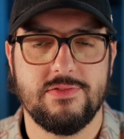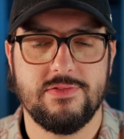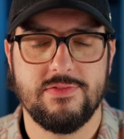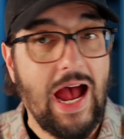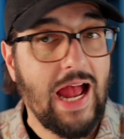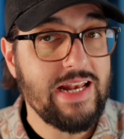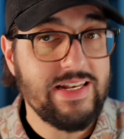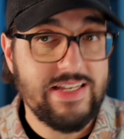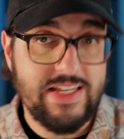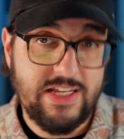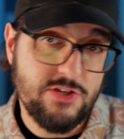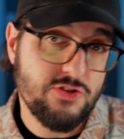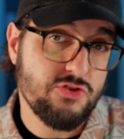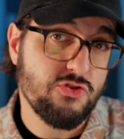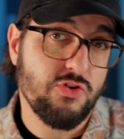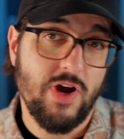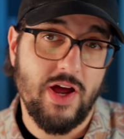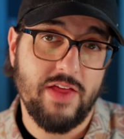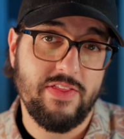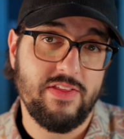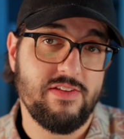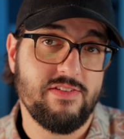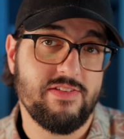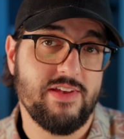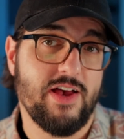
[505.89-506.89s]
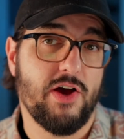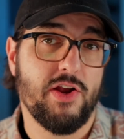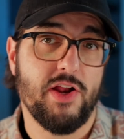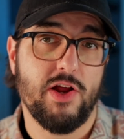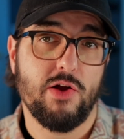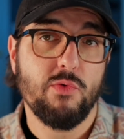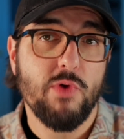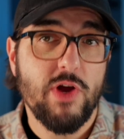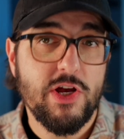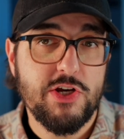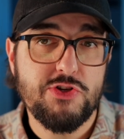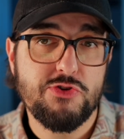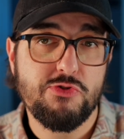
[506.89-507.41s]
I did try these out
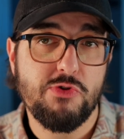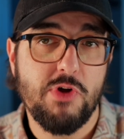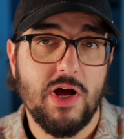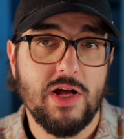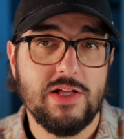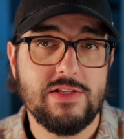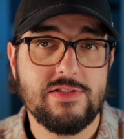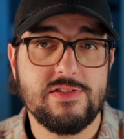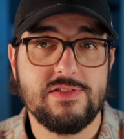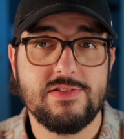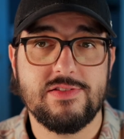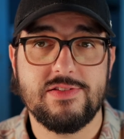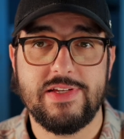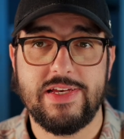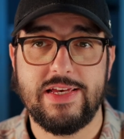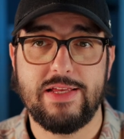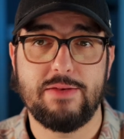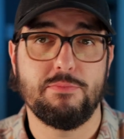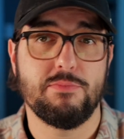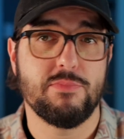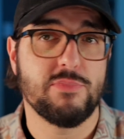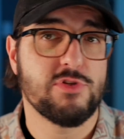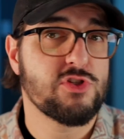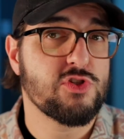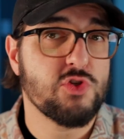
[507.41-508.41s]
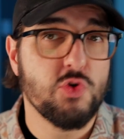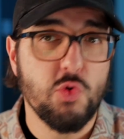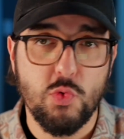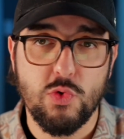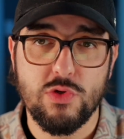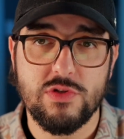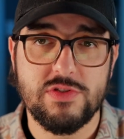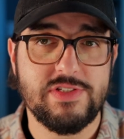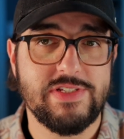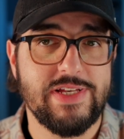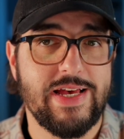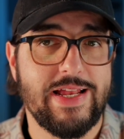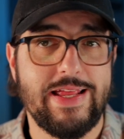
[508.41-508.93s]
at restaurants, in
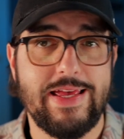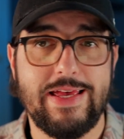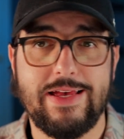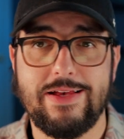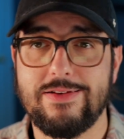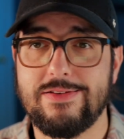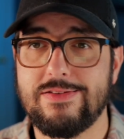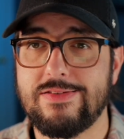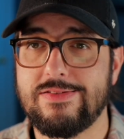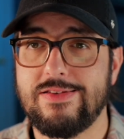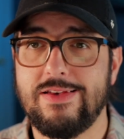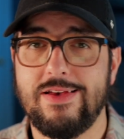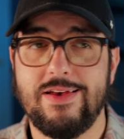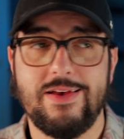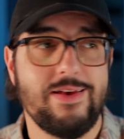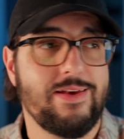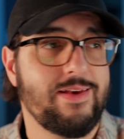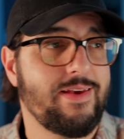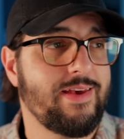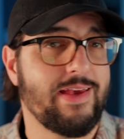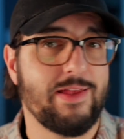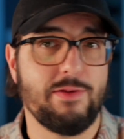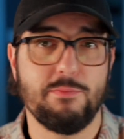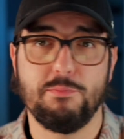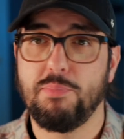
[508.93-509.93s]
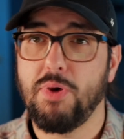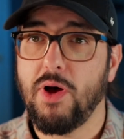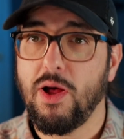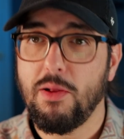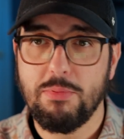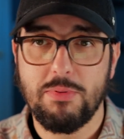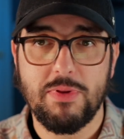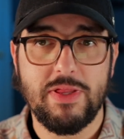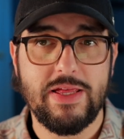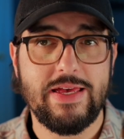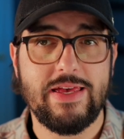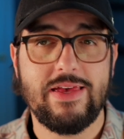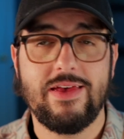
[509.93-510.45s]
school settings, in
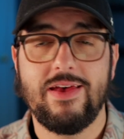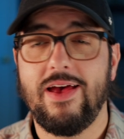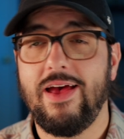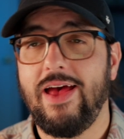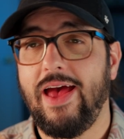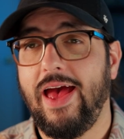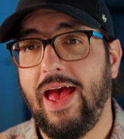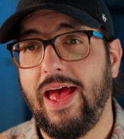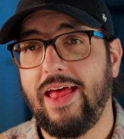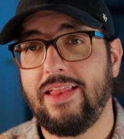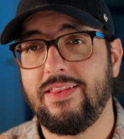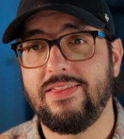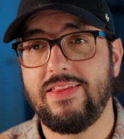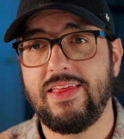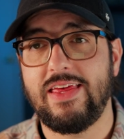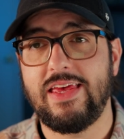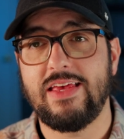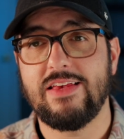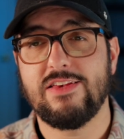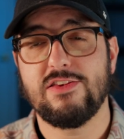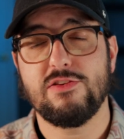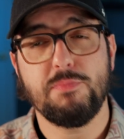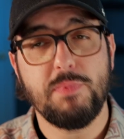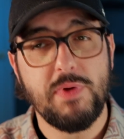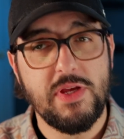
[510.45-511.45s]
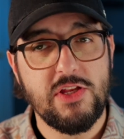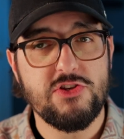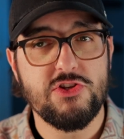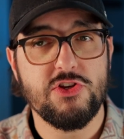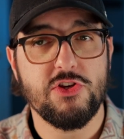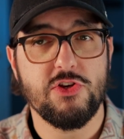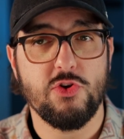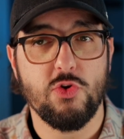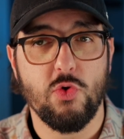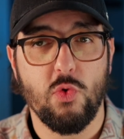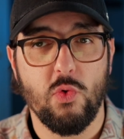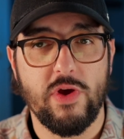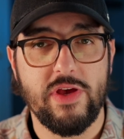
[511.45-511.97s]
public, and the speech
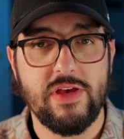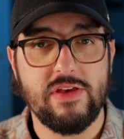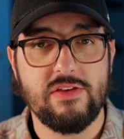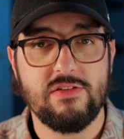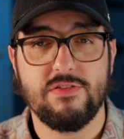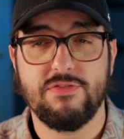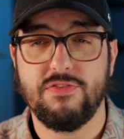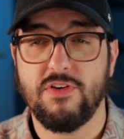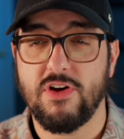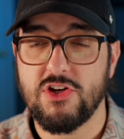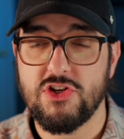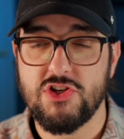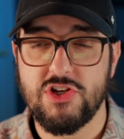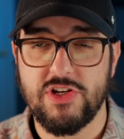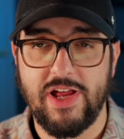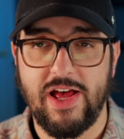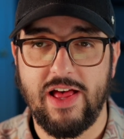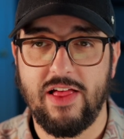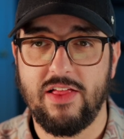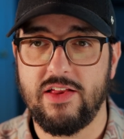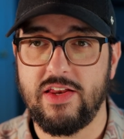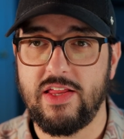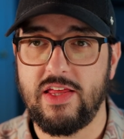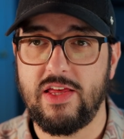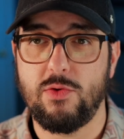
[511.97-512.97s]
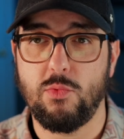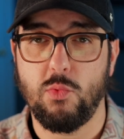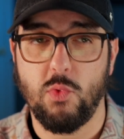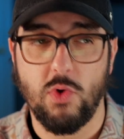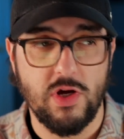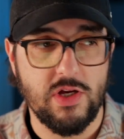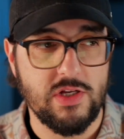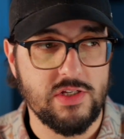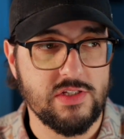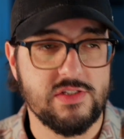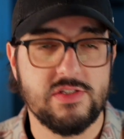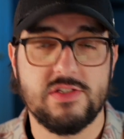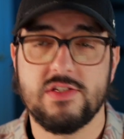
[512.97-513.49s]
and noise functionality
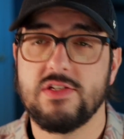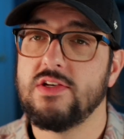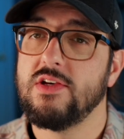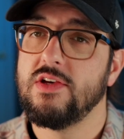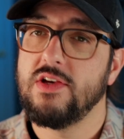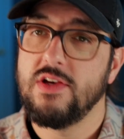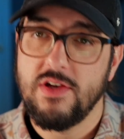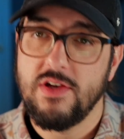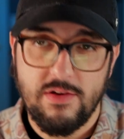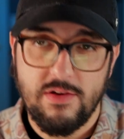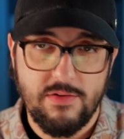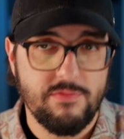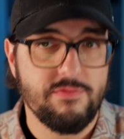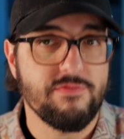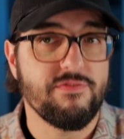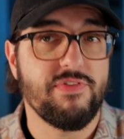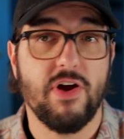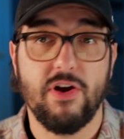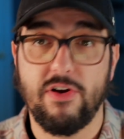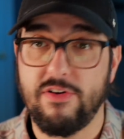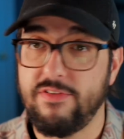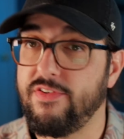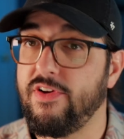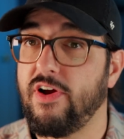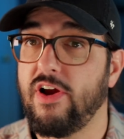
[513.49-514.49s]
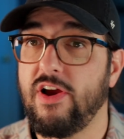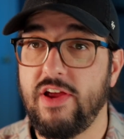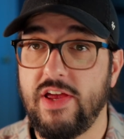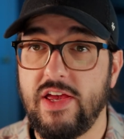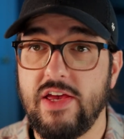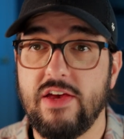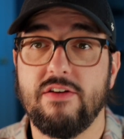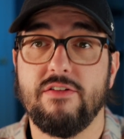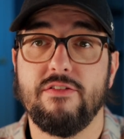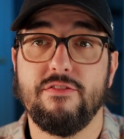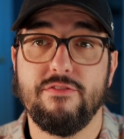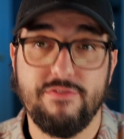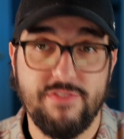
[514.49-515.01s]
was very,
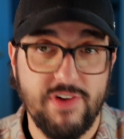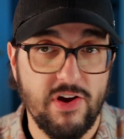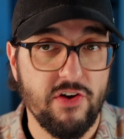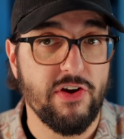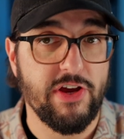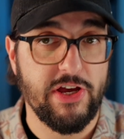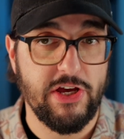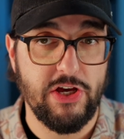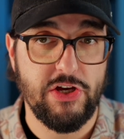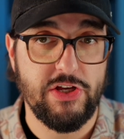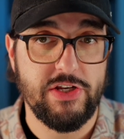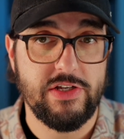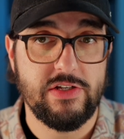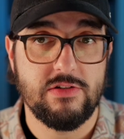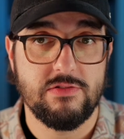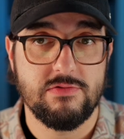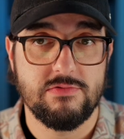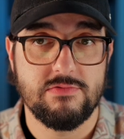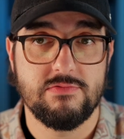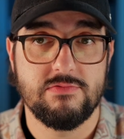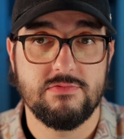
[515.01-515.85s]
very, very good.